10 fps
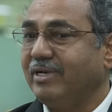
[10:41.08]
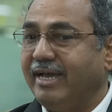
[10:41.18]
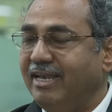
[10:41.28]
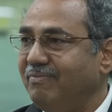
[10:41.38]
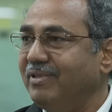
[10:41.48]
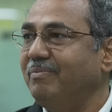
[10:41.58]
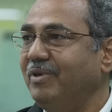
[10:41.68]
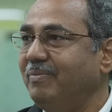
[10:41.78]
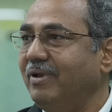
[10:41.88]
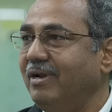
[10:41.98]
So caring for the
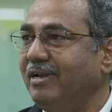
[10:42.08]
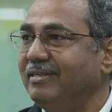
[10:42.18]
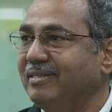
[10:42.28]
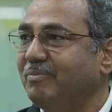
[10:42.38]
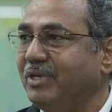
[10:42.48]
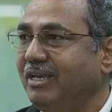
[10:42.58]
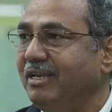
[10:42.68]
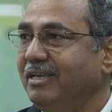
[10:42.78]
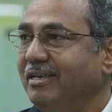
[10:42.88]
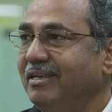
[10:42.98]
people is something,
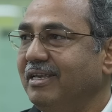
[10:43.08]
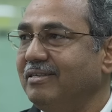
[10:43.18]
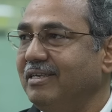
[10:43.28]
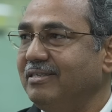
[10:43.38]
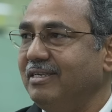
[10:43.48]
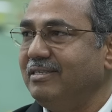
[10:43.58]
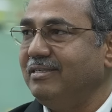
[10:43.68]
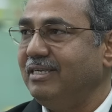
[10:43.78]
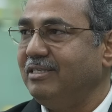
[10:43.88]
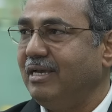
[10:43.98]
is
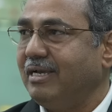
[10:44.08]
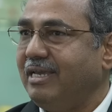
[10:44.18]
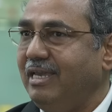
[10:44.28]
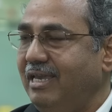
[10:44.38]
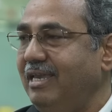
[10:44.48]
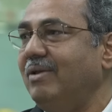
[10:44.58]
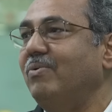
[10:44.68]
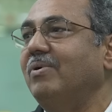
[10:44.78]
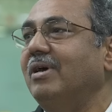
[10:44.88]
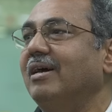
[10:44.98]
the key
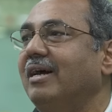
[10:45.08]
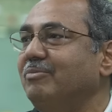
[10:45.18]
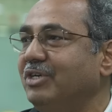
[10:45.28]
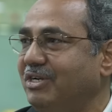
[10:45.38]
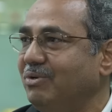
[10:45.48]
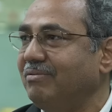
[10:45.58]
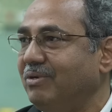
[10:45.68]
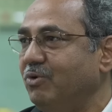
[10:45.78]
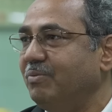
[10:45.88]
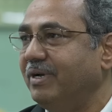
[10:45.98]
objective of the
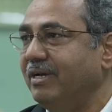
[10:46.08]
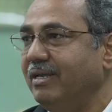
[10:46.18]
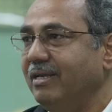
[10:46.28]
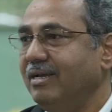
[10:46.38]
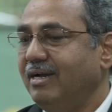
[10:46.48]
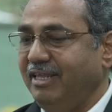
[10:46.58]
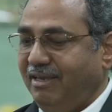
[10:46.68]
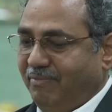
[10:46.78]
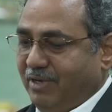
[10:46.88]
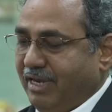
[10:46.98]
group. I
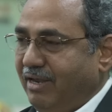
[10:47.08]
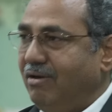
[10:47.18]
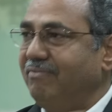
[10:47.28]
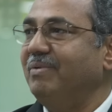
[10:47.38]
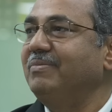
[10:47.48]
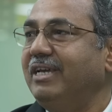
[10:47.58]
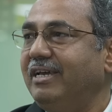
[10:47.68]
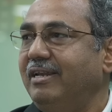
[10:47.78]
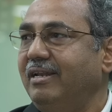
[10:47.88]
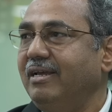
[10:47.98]
think taking on from
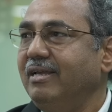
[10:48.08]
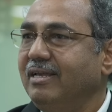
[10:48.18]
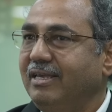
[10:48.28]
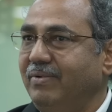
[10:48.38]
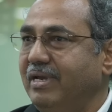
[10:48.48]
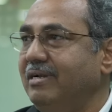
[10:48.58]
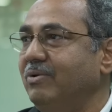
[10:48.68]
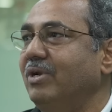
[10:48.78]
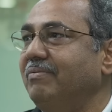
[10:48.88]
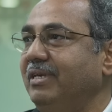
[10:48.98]
there, we had
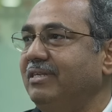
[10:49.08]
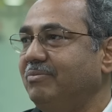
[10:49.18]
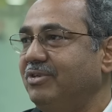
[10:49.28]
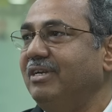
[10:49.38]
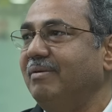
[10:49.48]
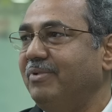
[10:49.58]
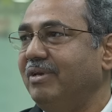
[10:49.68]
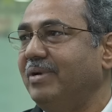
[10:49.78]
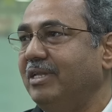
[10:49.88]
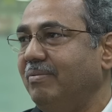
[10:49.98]
one of the subsidiary company
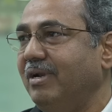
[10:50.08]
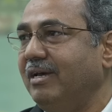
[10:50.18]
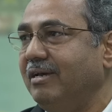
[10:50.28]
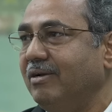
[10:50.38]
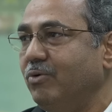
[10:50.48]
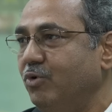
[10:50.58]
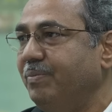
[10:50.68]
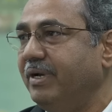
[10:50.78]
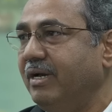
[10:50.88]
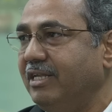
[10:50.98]
of Aditya Birla
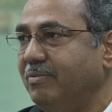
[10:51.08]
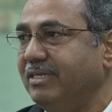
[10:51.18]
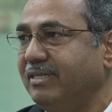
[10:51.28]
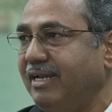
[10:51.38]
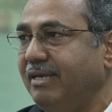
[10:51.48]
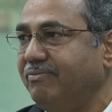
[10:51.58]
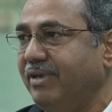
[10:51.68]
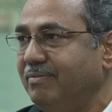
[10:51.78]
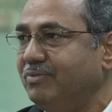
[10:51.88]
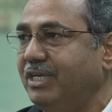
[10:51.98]
Group, Aditya Birla Sun Life
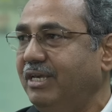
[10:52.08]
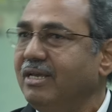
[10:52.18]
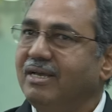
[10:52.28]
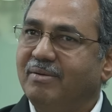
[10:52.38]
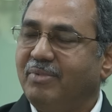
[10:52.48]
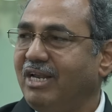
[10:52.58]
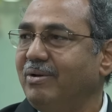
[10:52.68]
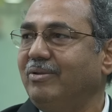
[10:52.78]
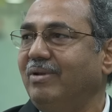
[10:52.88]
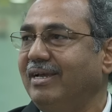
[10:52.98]
AMC, part
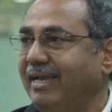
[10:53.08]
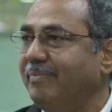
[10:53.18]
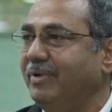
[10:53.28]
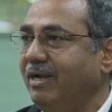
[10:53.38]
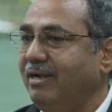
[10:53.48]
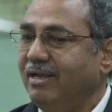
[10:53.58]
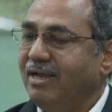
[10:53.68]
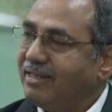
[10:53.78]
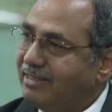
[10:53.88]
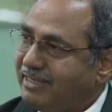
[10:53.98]
of Aditya Birla Capital,
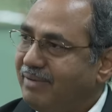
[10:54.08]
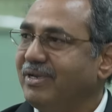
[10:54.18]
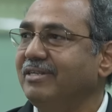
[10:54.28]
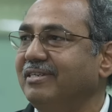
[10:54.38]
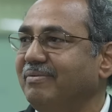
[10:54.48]
I think same culture